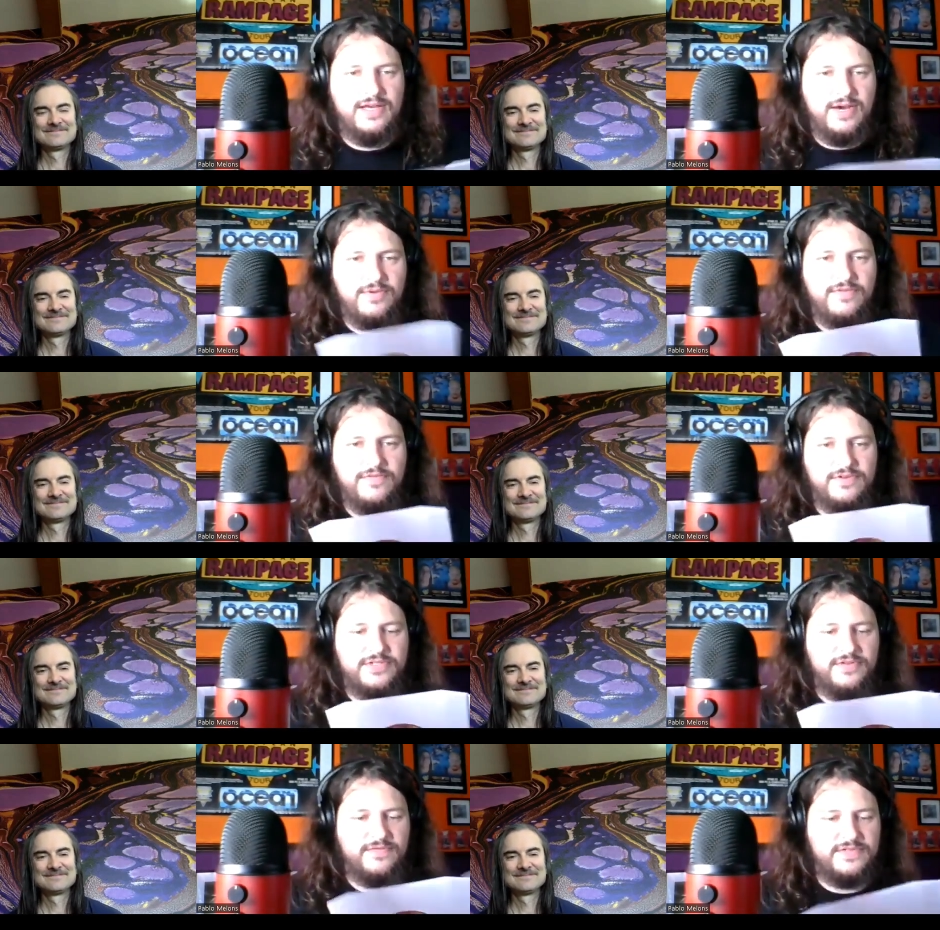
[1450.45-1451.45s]
Speaker 1: I would have thought
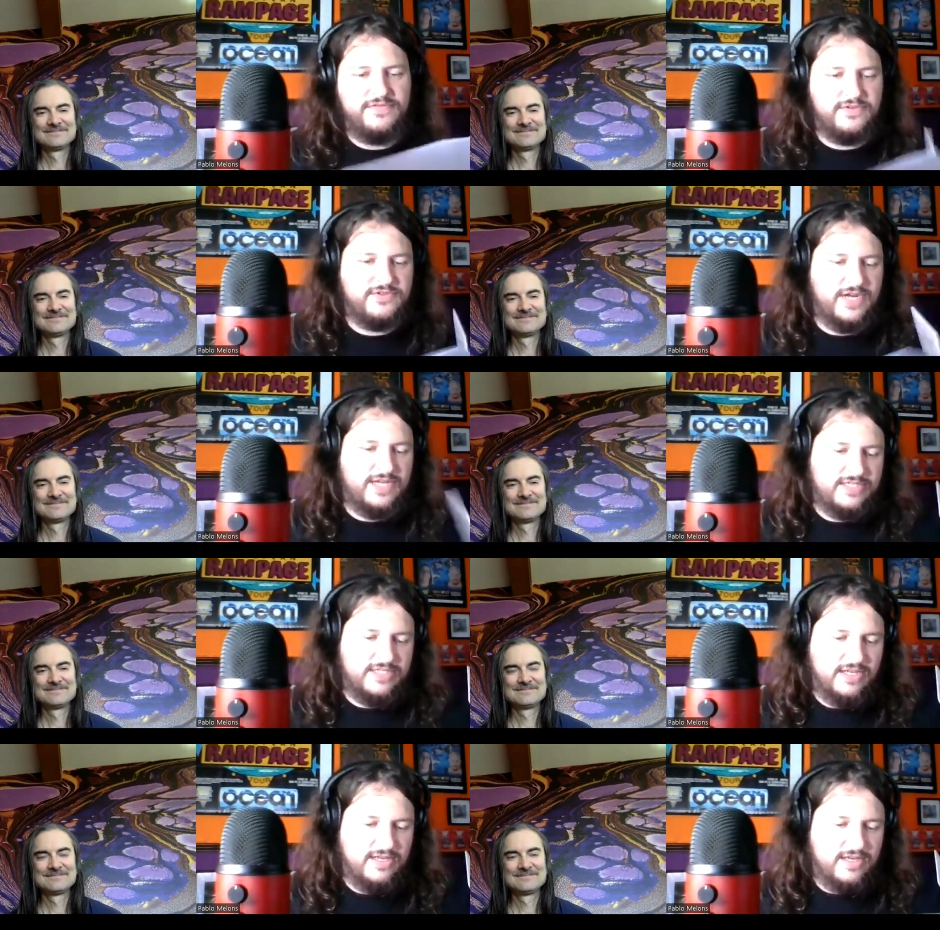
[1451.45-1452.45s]
so if it's 4 tracks.
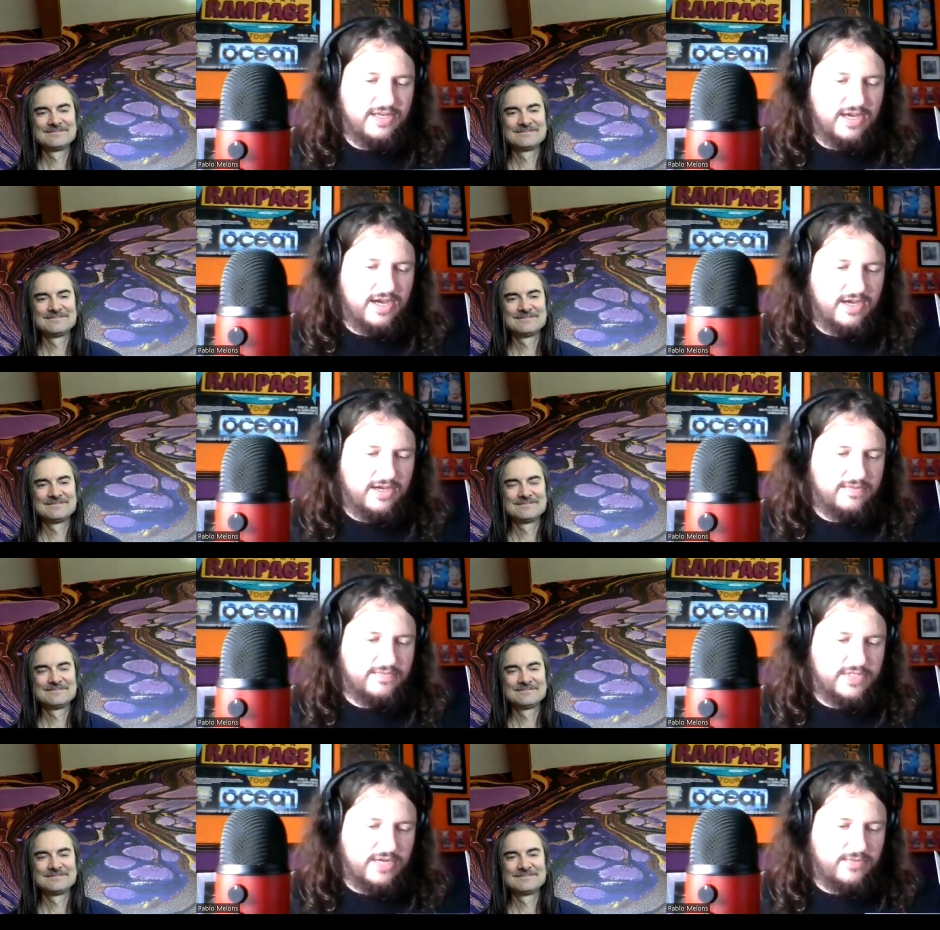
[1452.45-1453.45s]

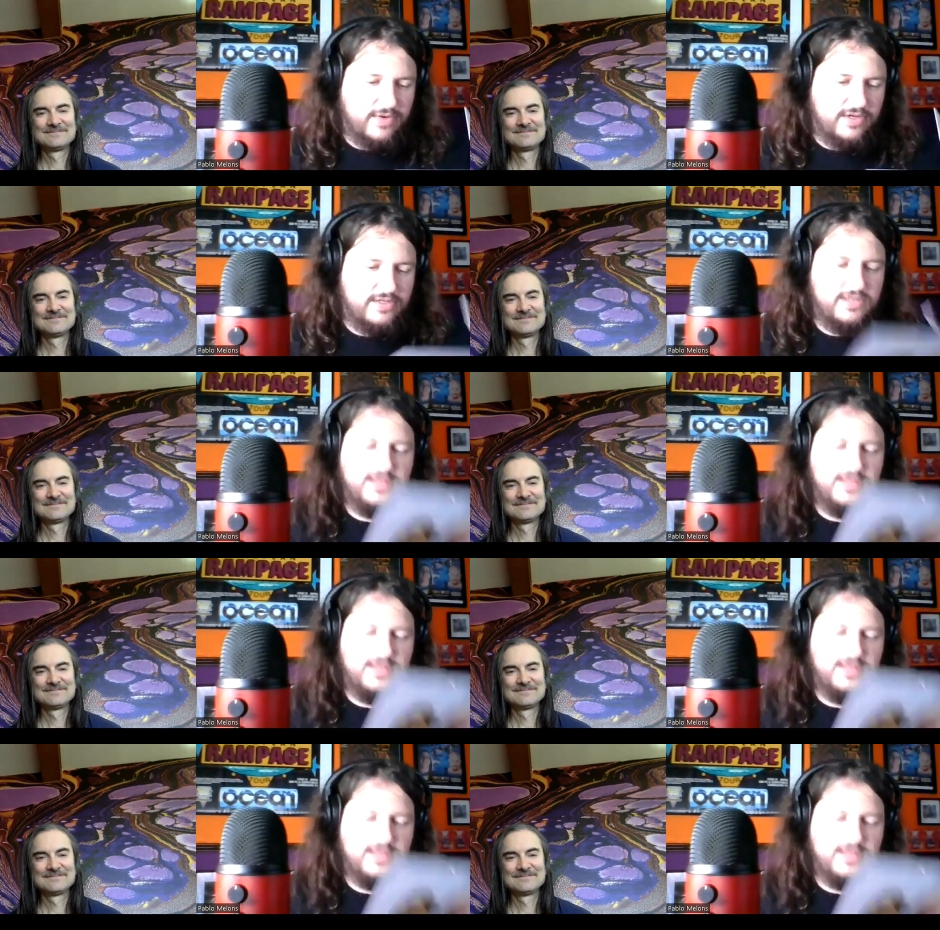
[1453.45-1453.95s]
Side 1,